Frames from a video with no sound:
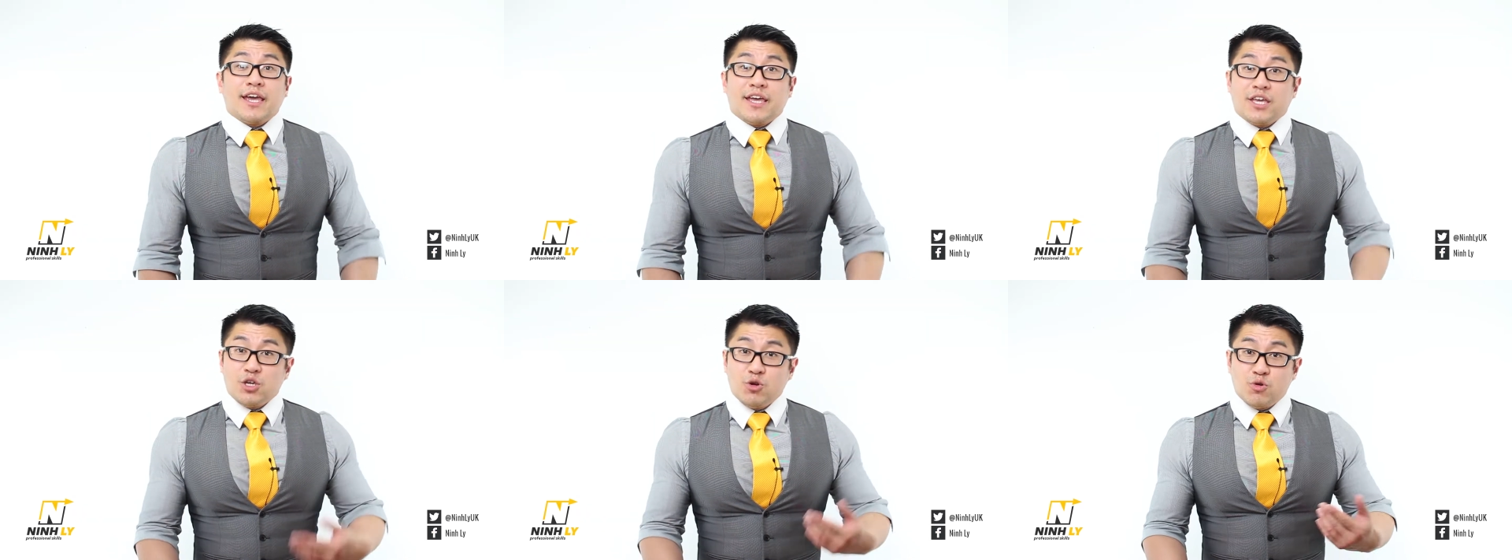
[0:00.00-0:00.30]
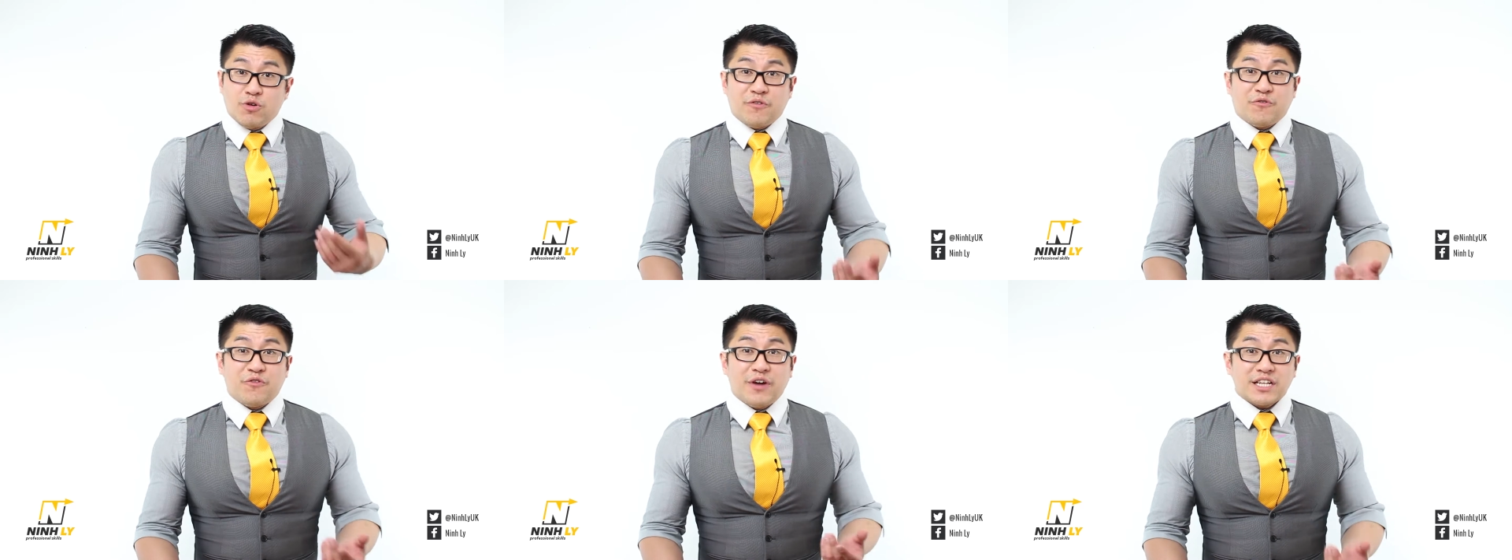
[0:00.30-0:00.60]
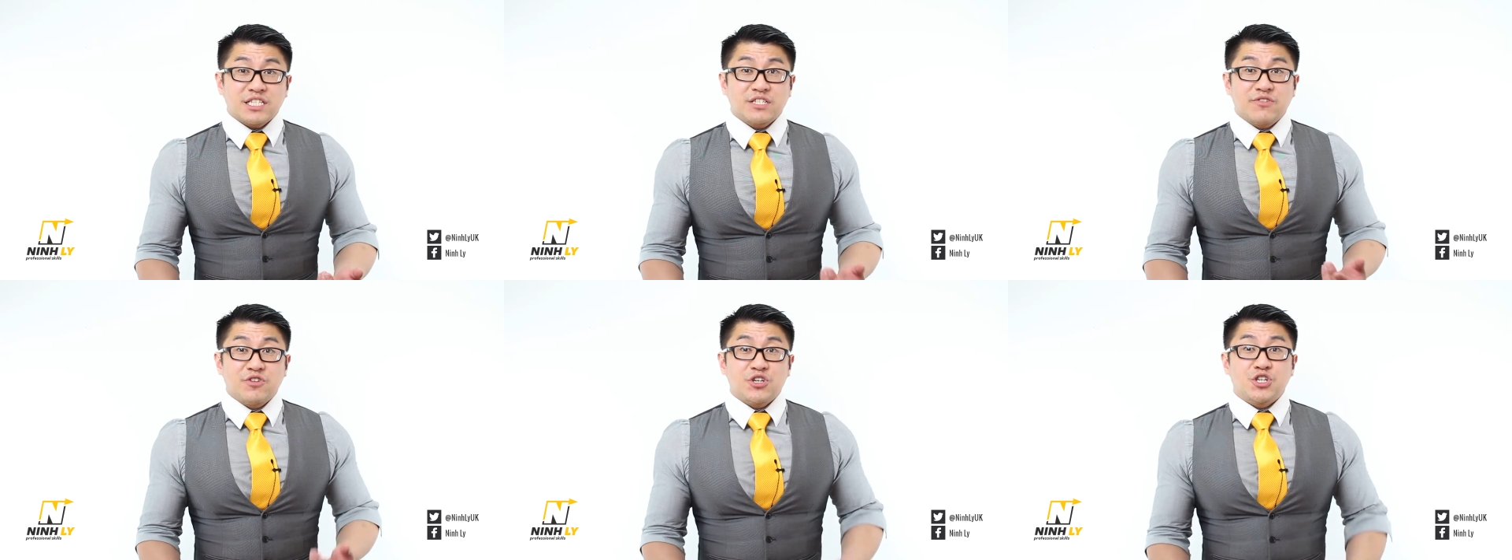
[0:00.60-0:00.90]
you're
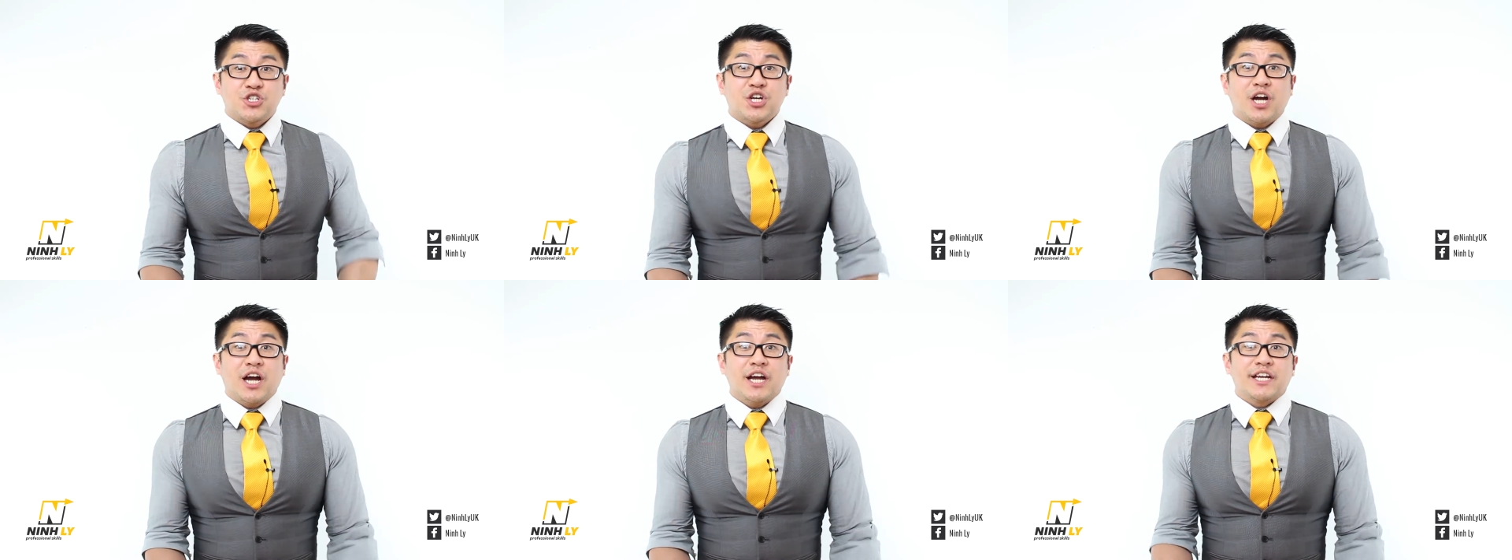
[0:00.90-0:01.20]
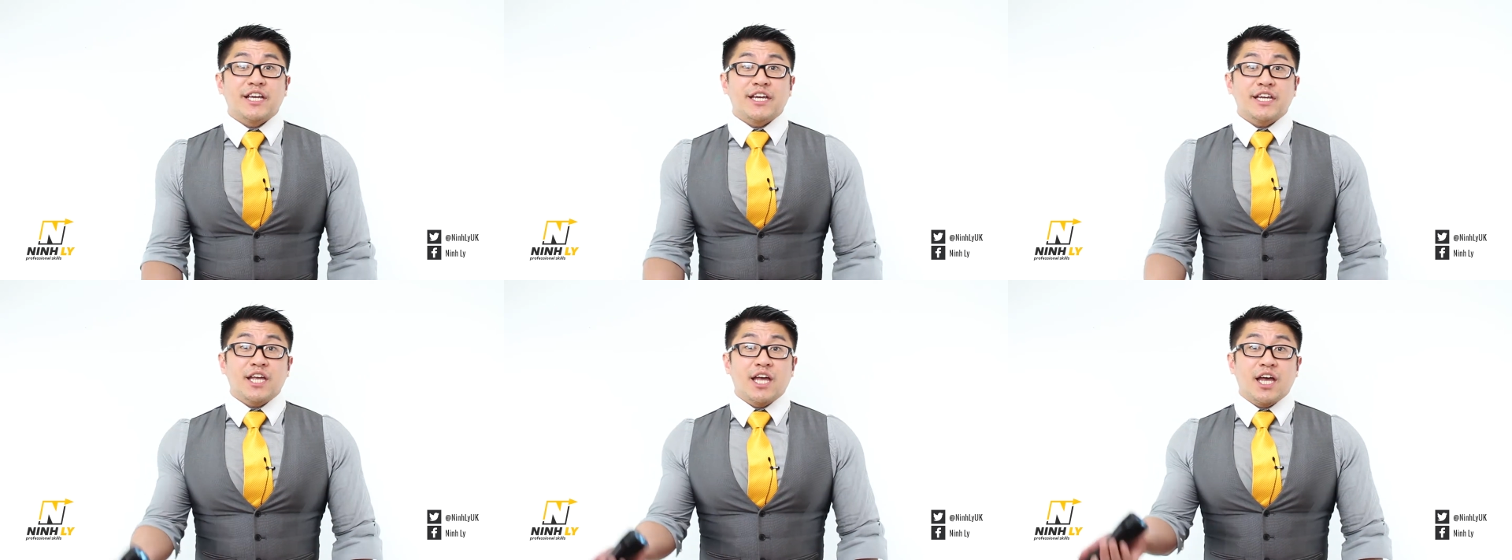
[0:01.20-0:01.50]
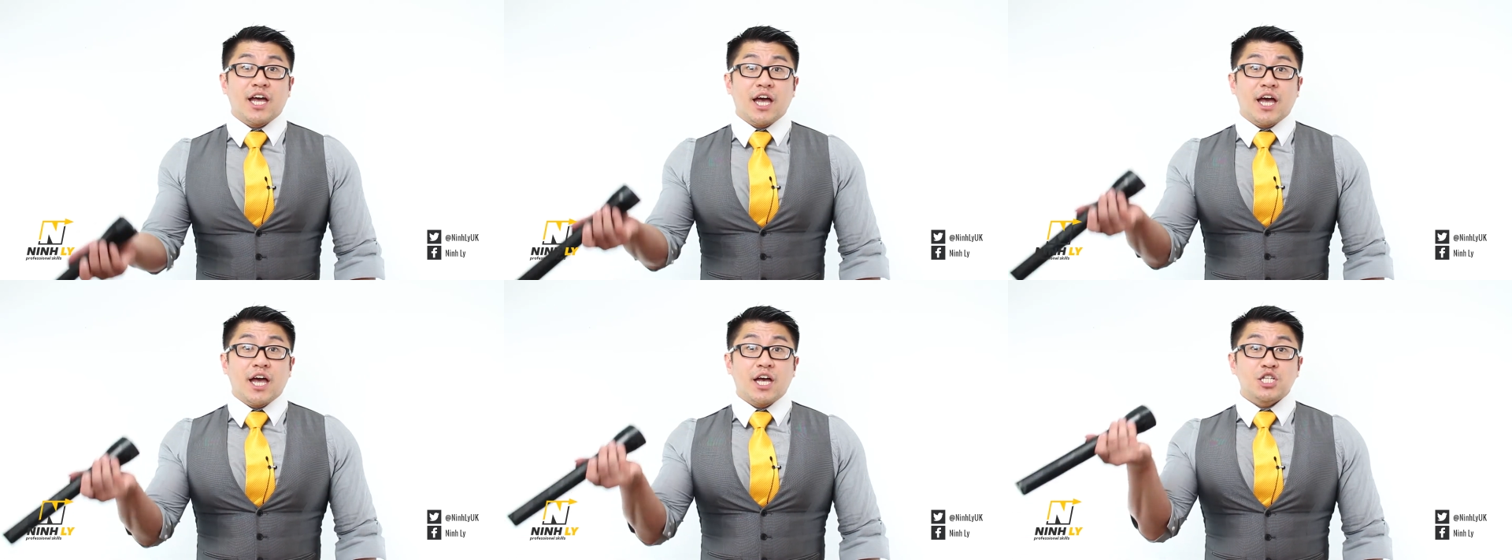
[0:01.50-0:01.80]
effectively shining
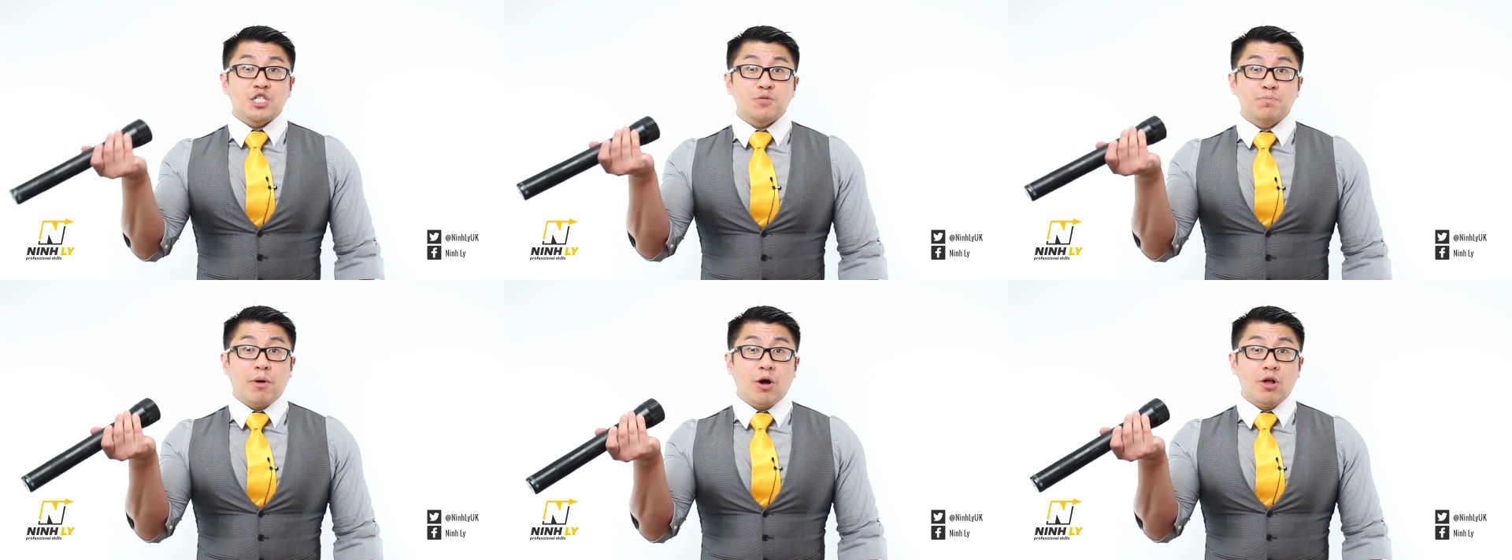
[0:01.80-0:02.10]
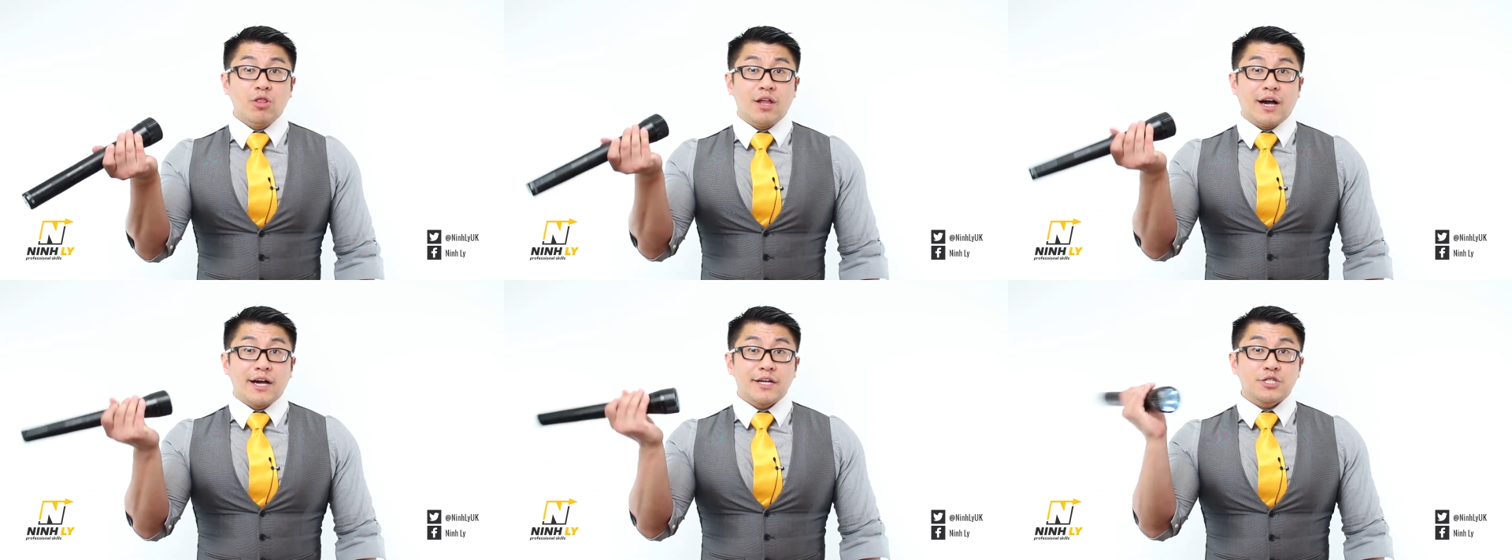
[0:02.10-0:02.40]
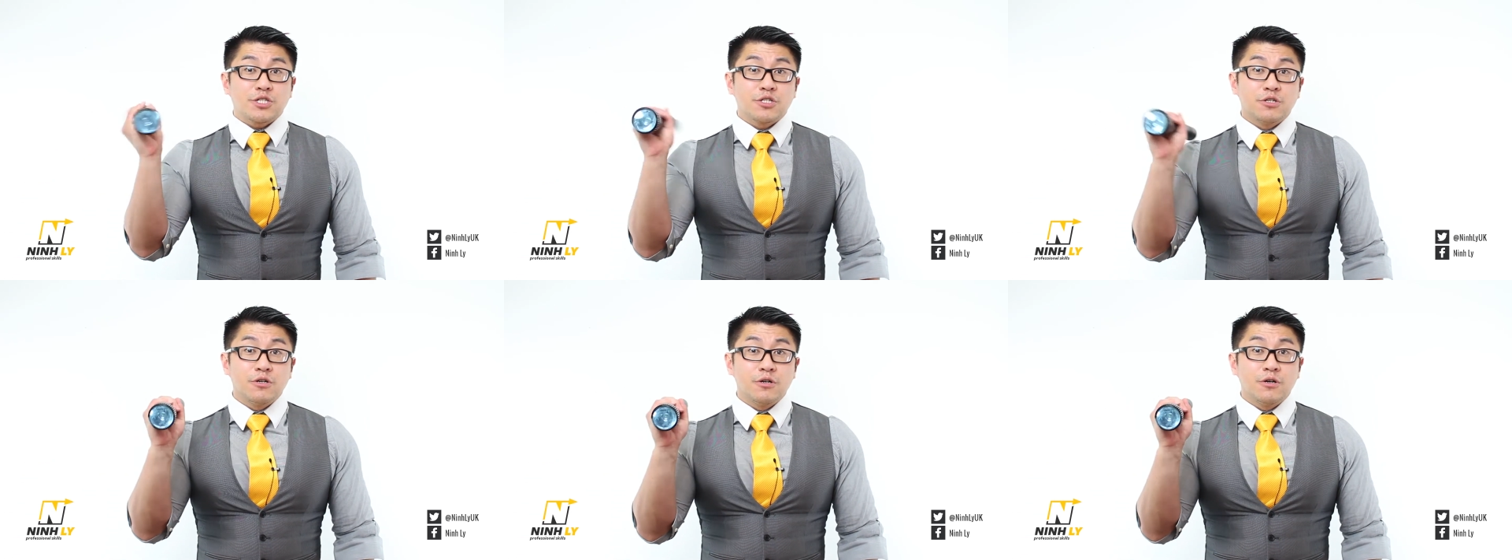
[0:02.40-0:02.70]
a
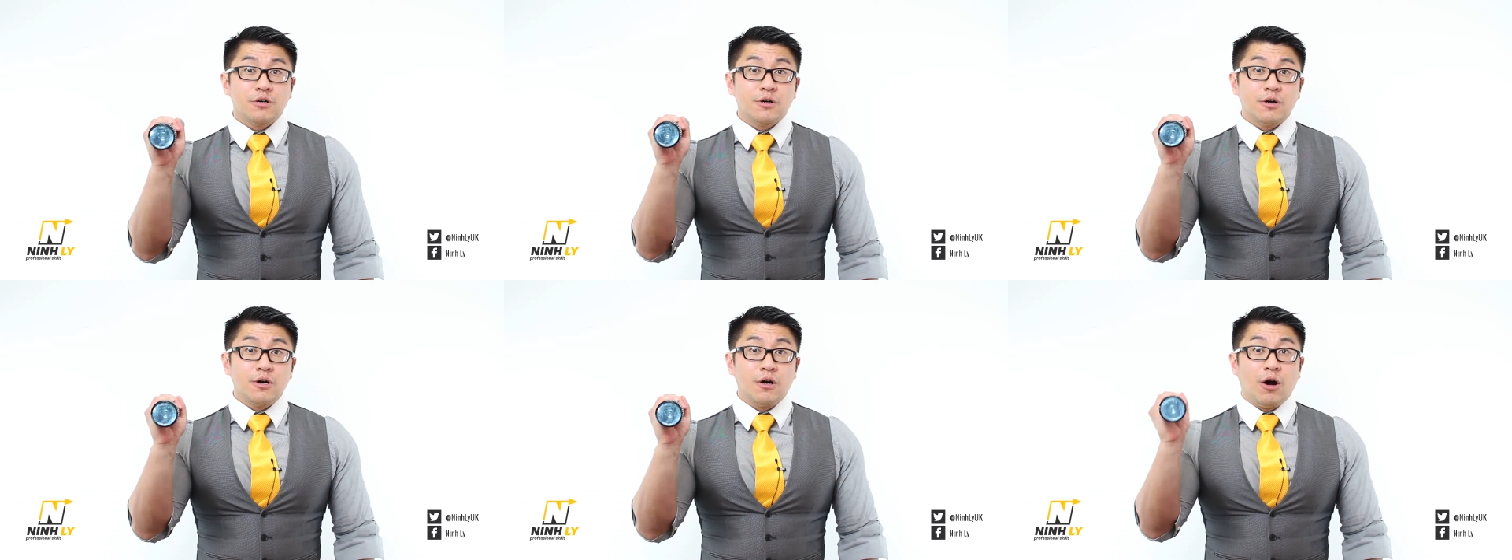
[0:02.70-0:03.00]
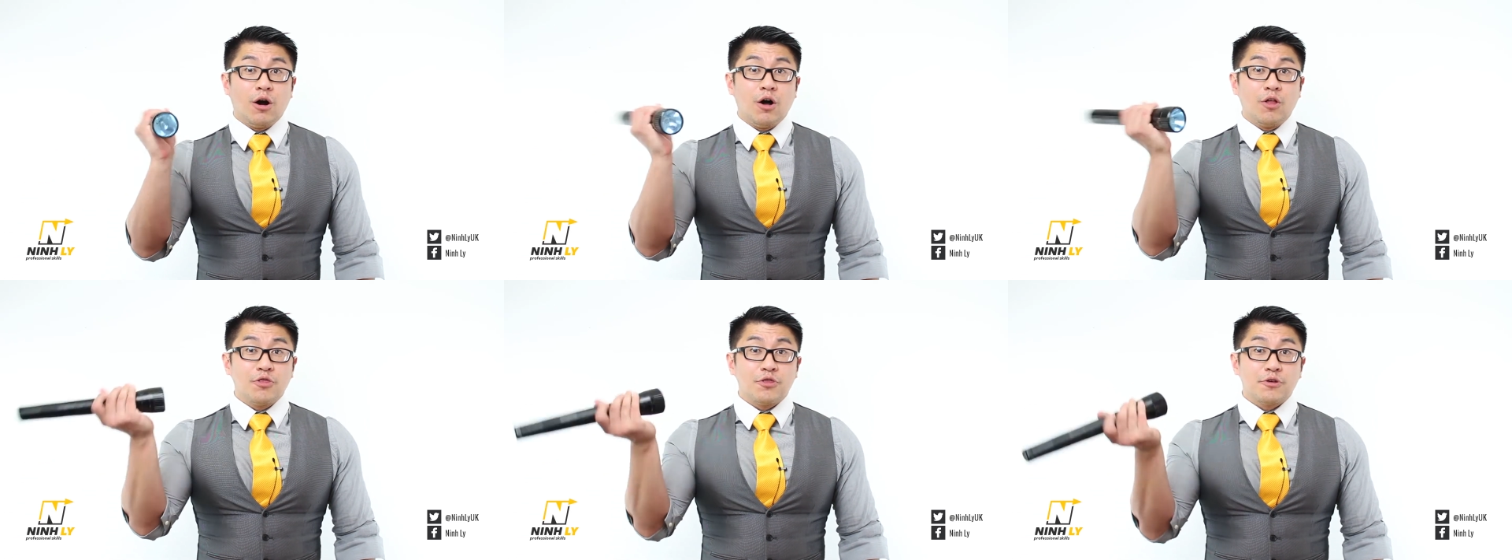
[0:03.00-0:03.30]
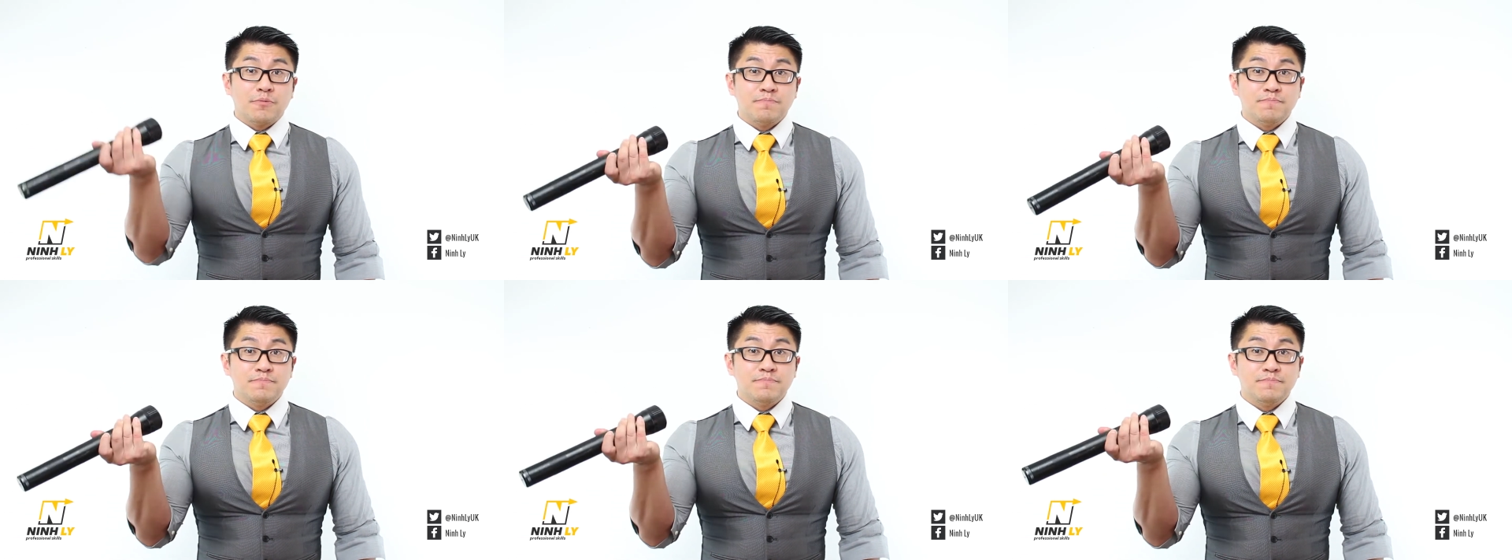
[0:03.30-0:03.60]
spotlight on
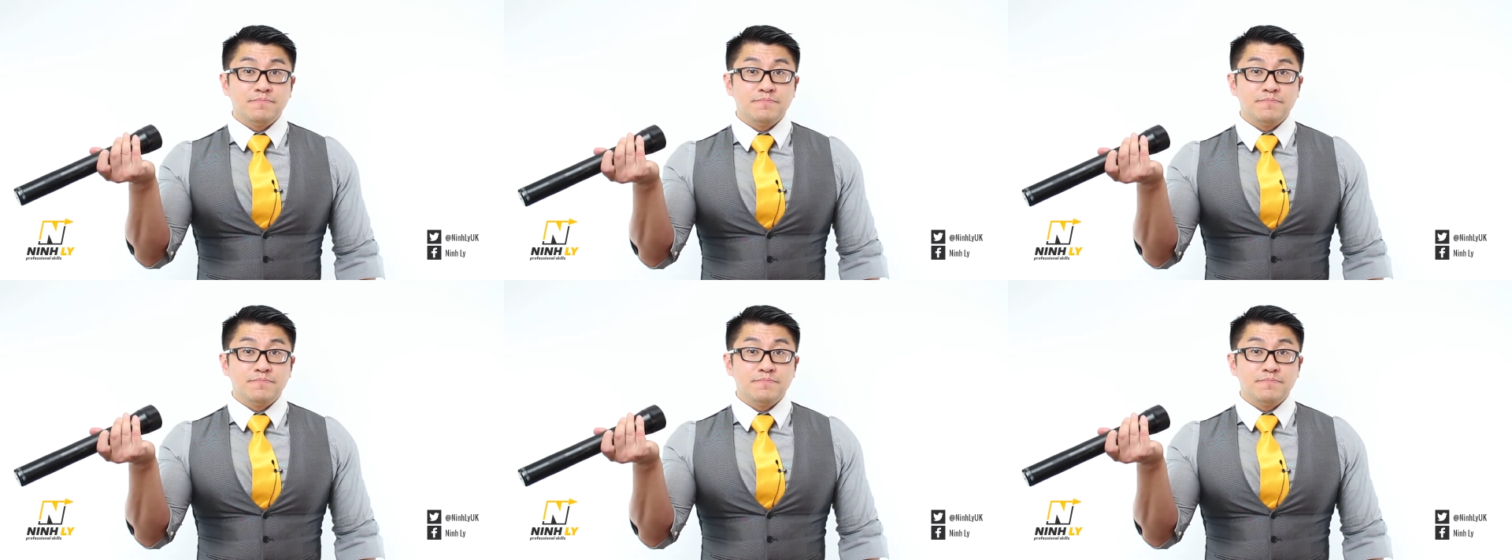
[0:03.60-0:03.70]
them,